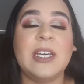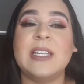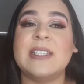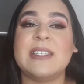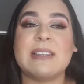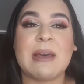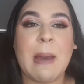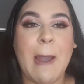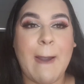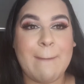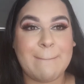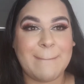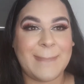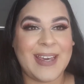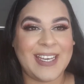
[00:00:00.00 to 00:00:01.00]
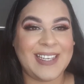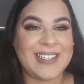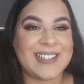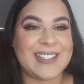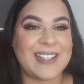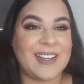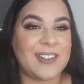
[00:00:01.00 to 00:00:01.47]
It's
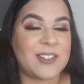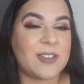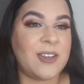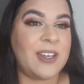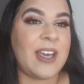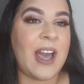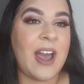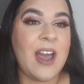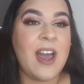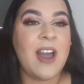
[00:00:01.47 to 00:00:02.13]
amazing. So yeah,